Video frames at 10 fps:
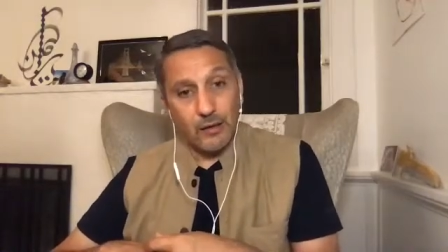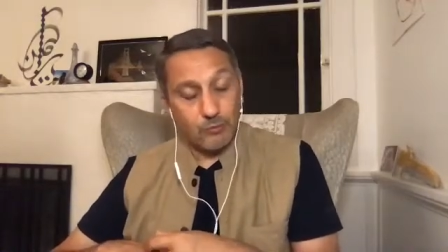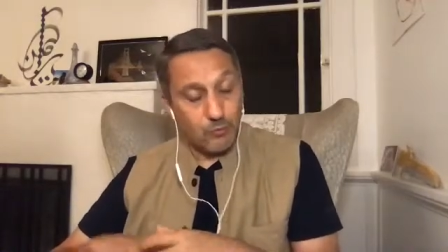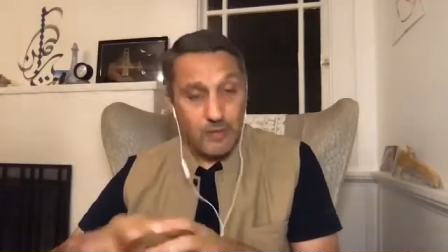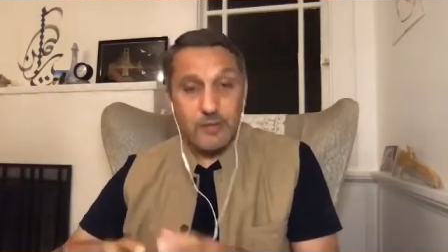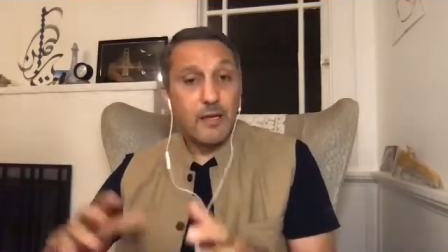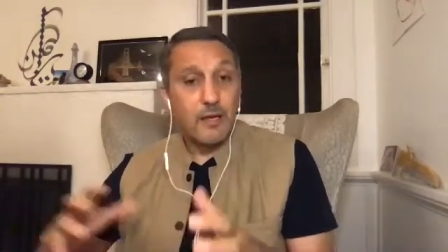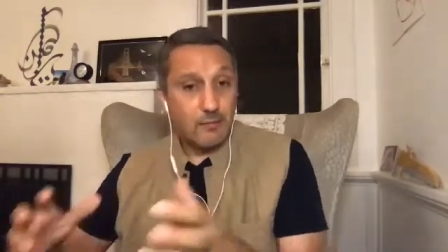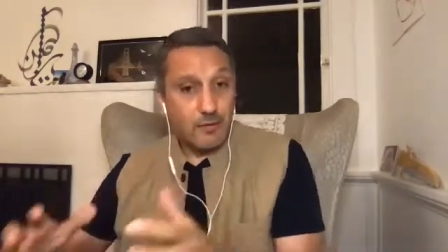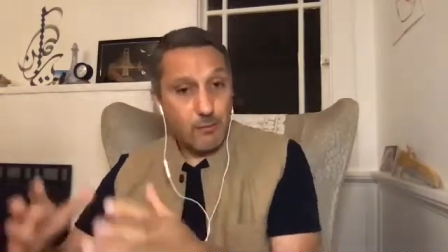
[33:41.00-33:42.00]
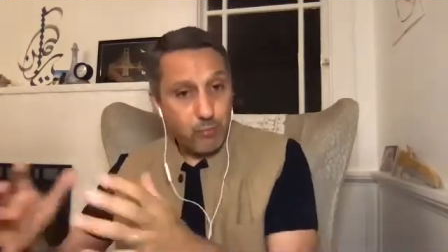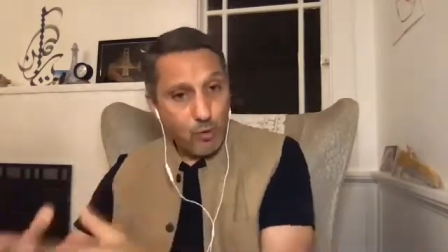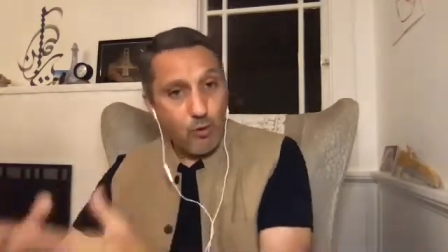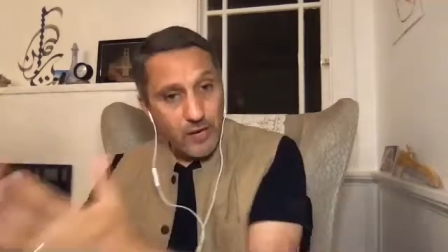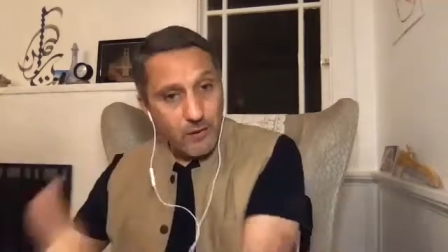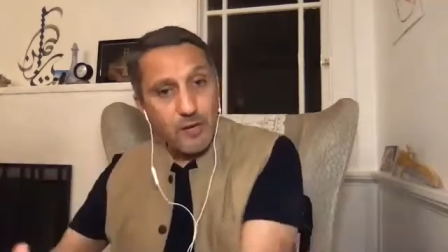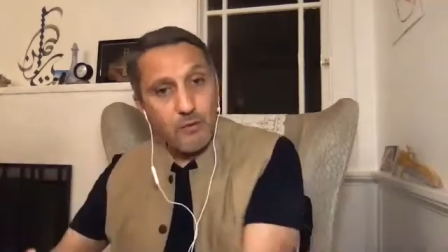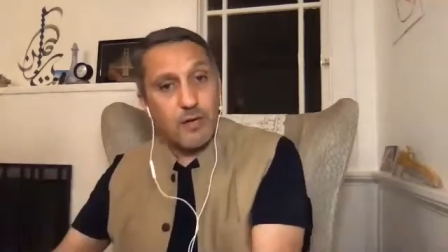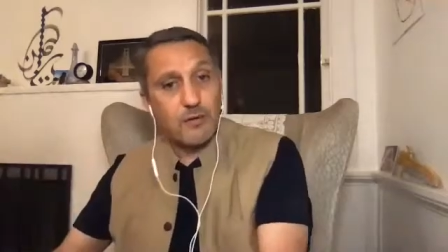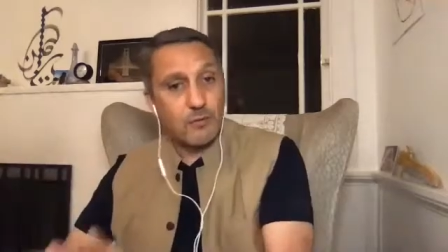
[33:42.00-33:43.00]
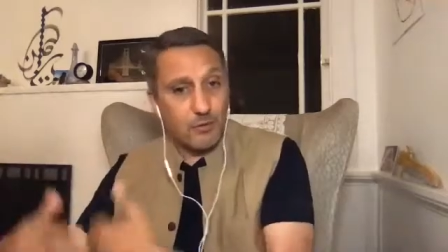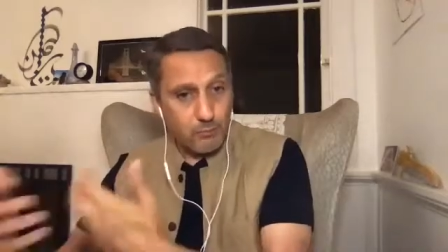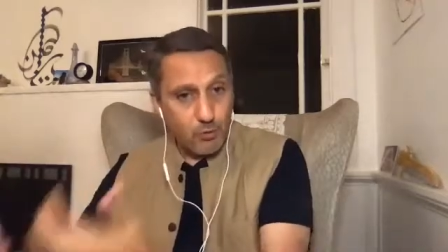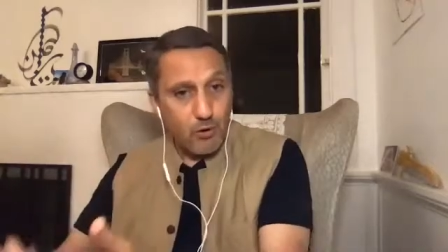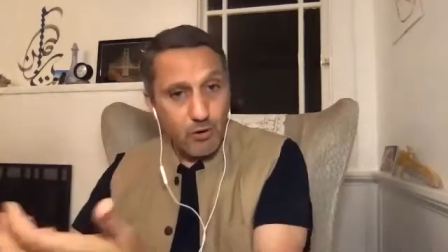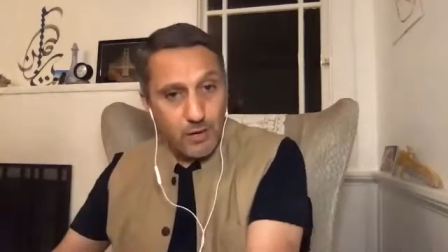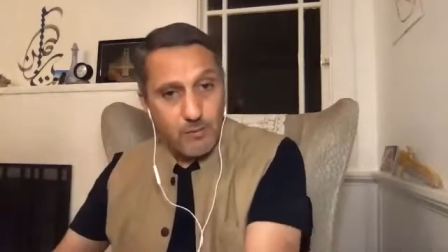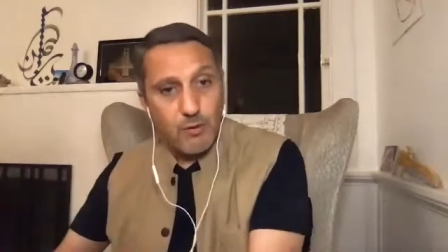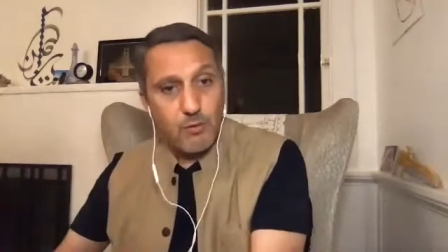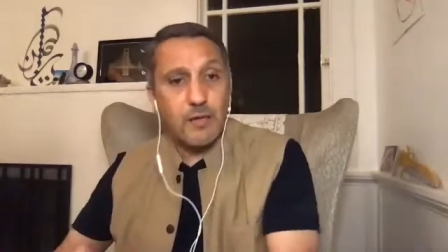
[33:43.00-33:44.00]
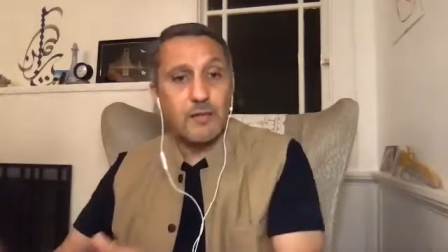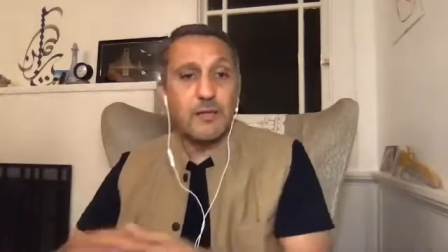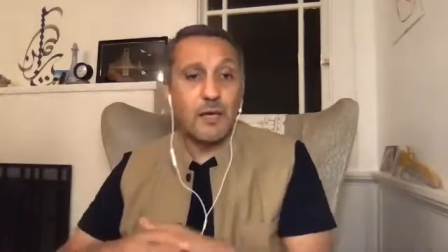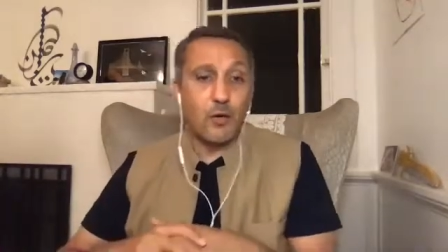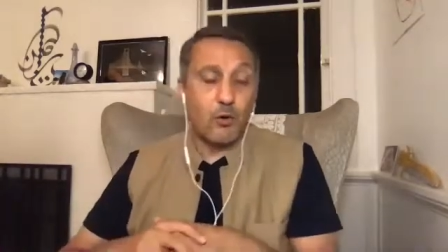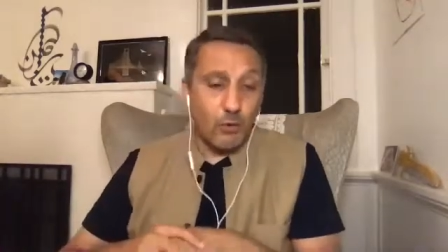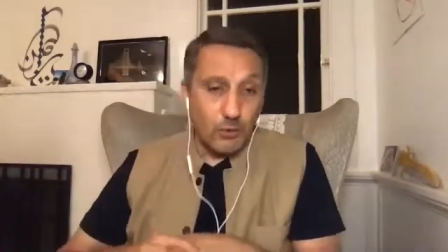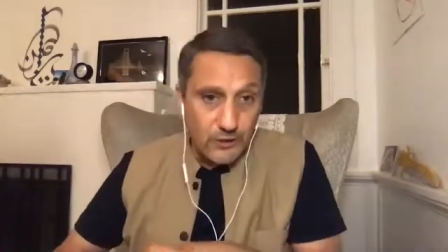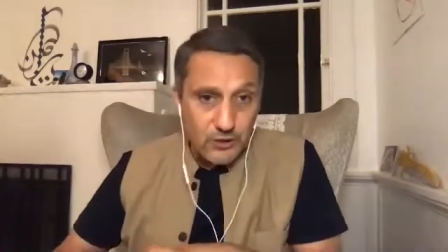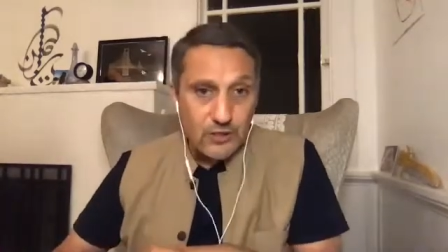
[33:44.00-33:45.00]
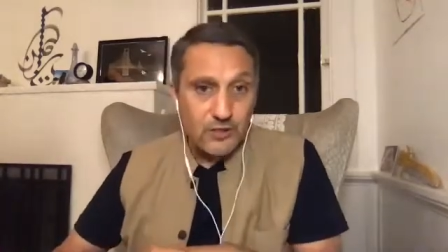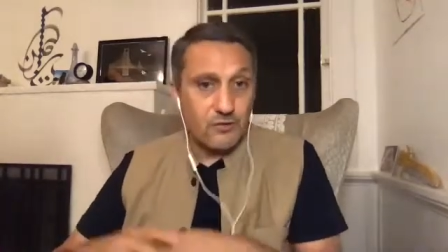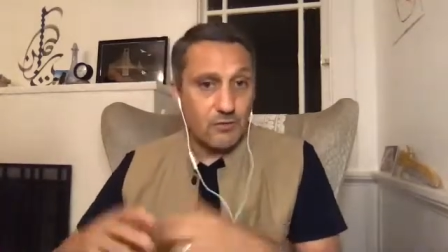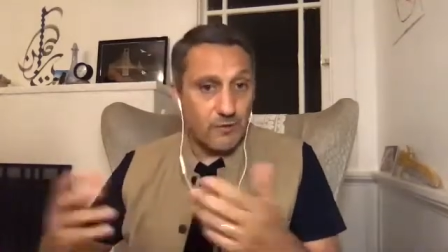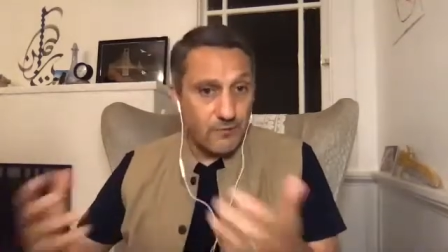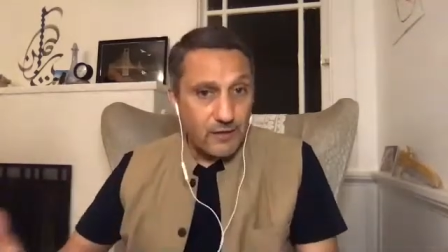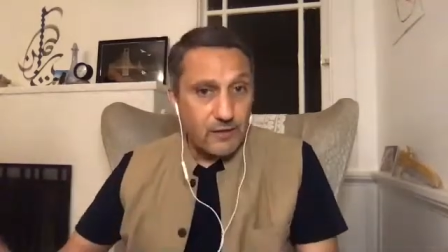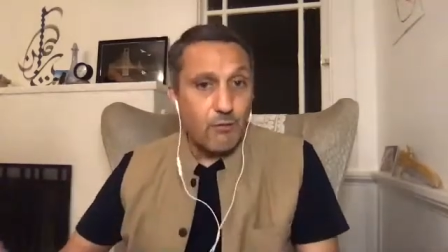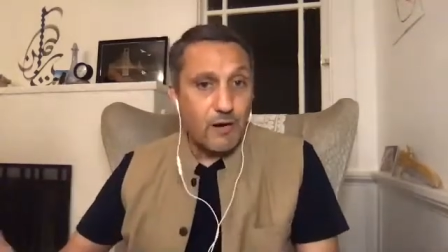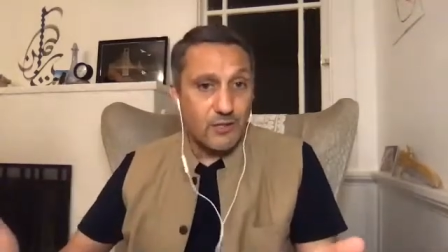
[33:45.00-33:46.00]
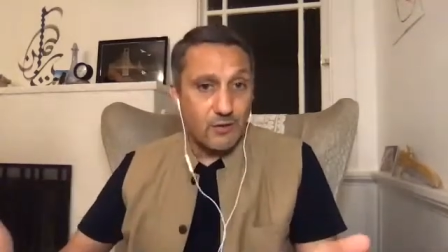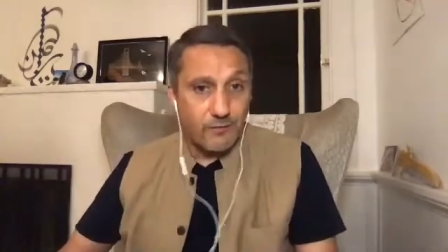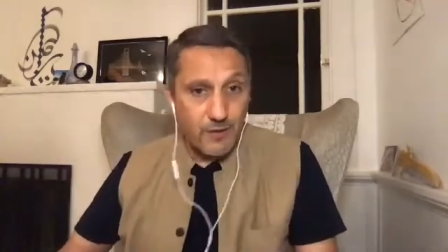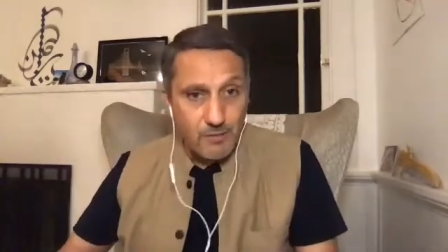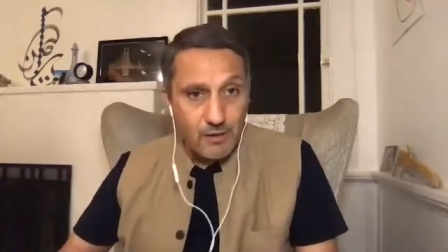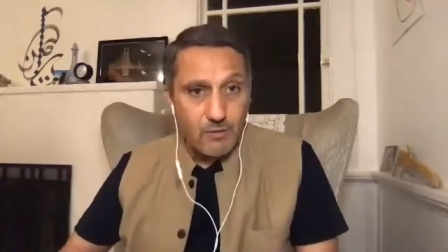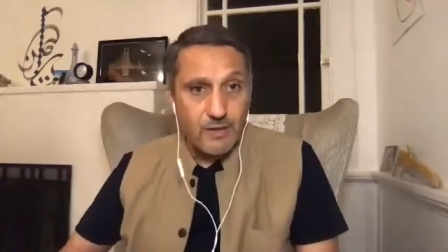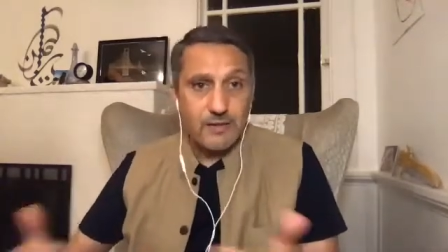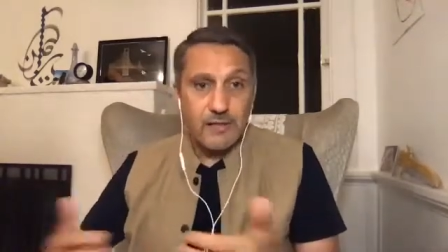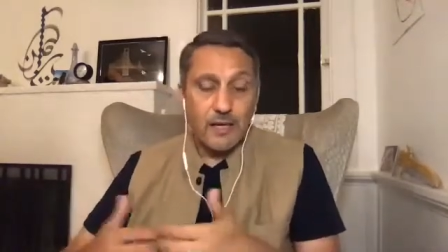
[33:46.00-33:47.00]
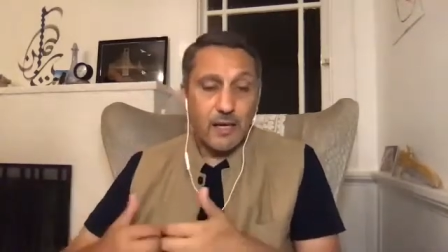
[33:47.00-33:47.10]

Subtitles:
with the pro-immigrant or pro-immigrant coalitions to defend the rights of immigrants.